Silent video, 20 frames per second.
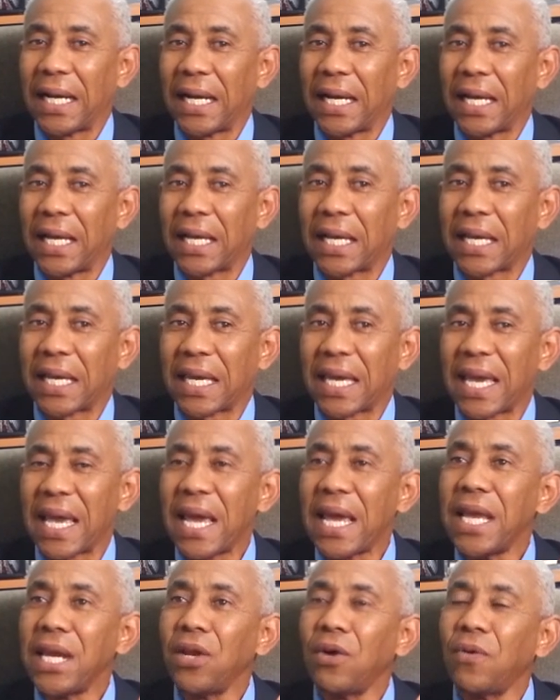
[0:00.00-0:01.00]
a
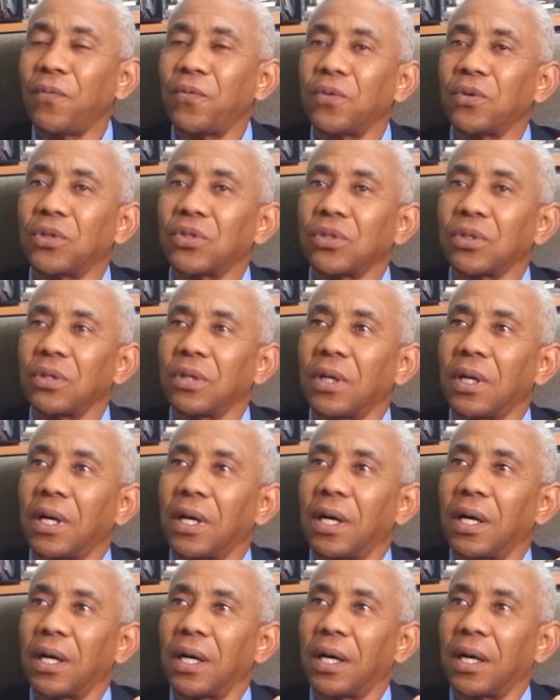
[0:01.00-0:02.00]
kind of,
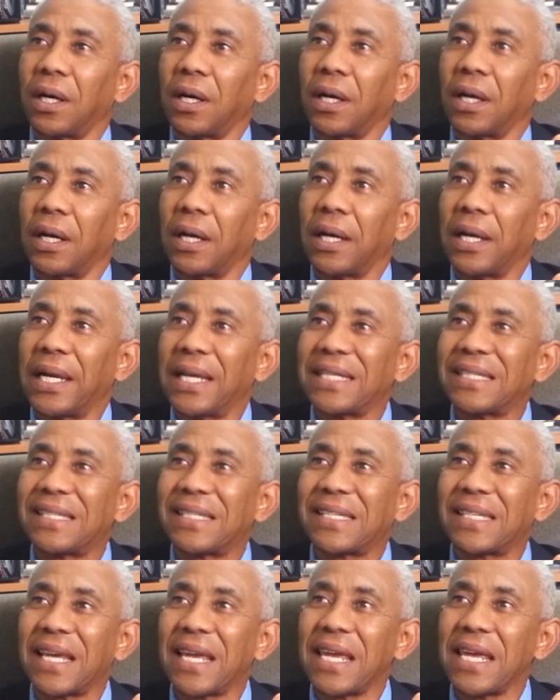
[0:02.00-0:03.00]
let's
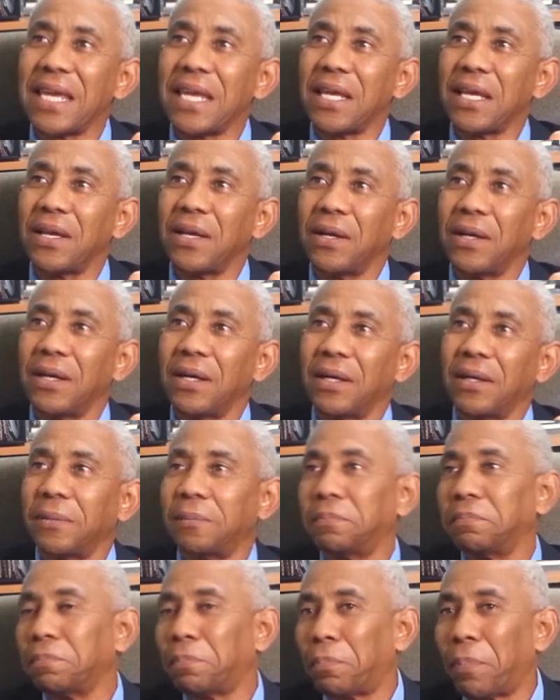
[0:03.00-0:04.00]
say,
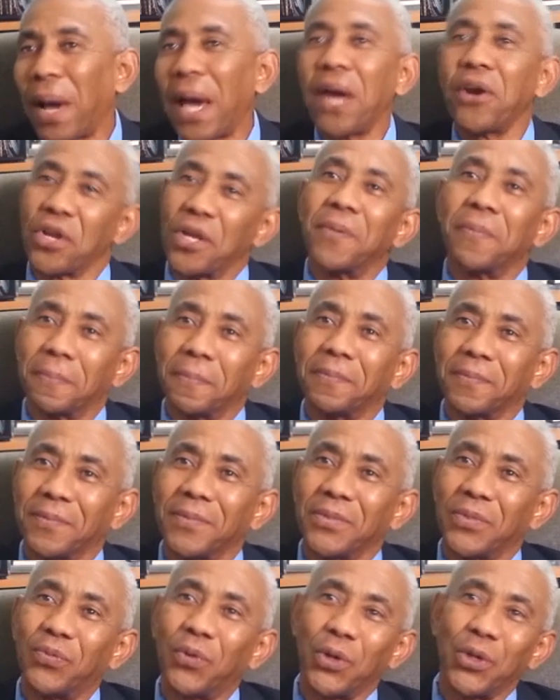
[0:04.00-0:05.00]
party
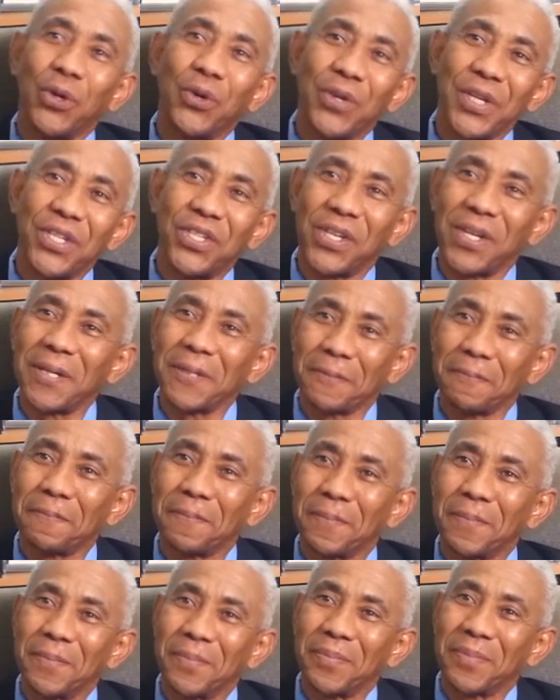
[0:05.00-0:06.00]
for the Orisha.
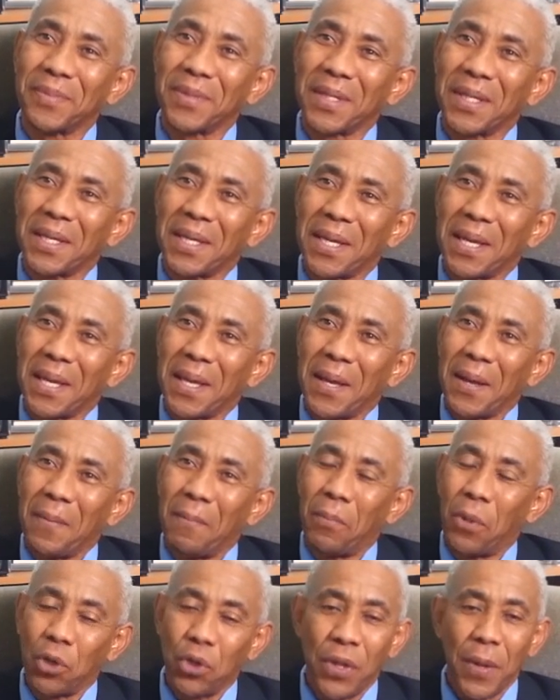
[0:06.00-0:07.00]

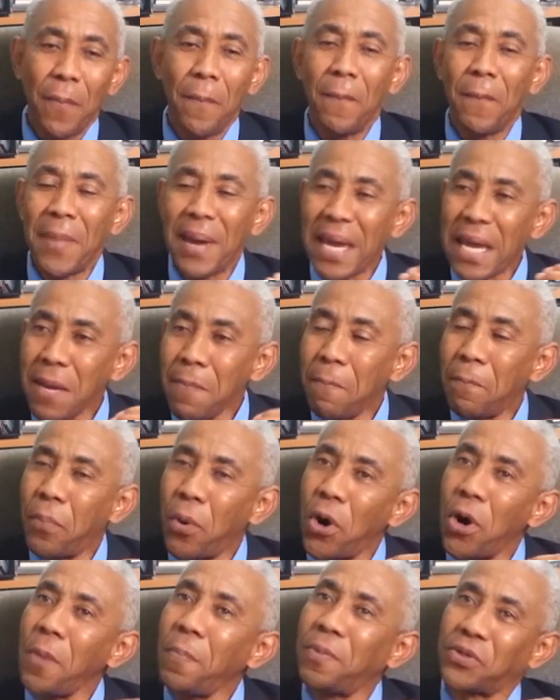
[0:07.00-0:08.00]
But the main
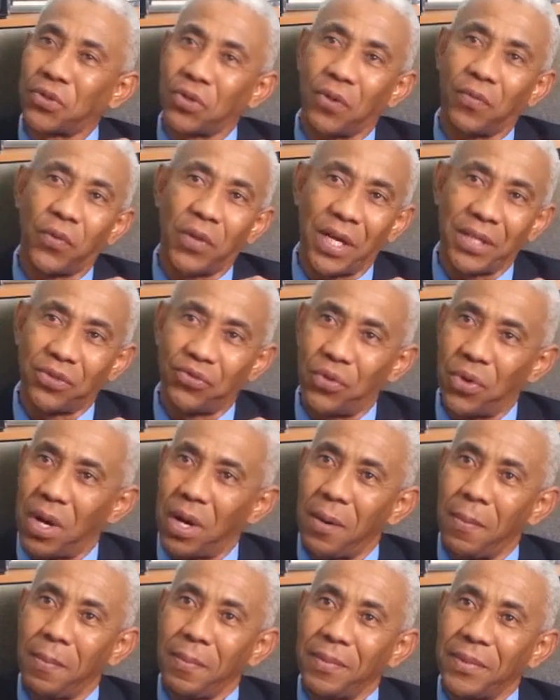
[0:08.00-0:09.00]
purpose of that
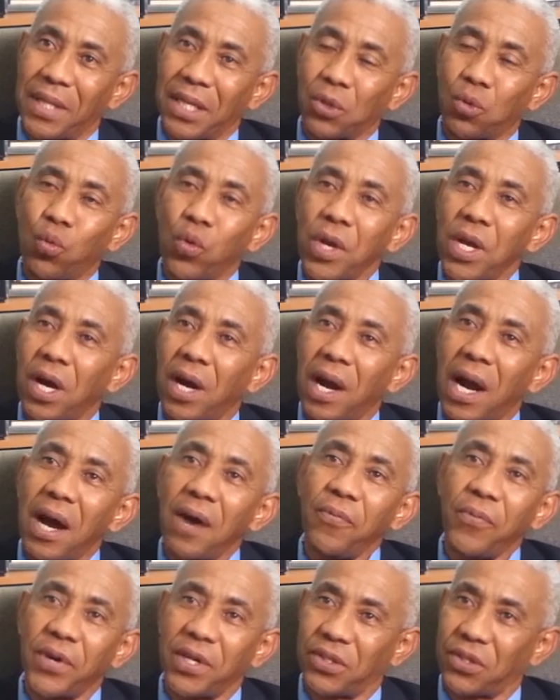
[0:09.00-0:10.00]
drum that we are
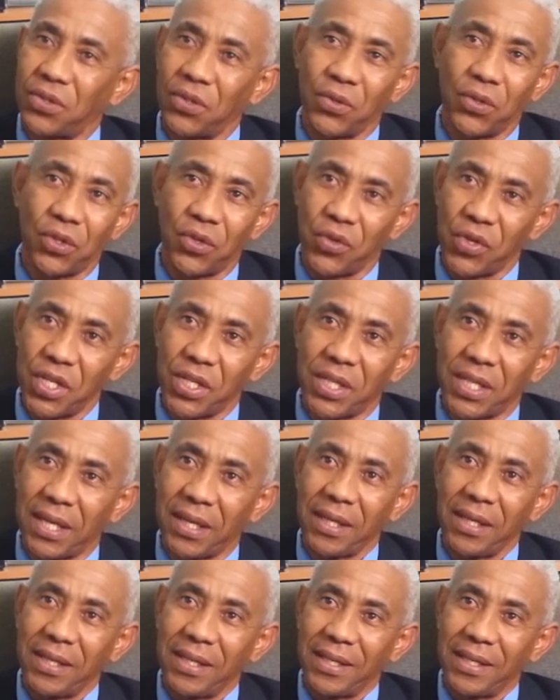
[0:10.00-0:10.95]
offering to the Orisha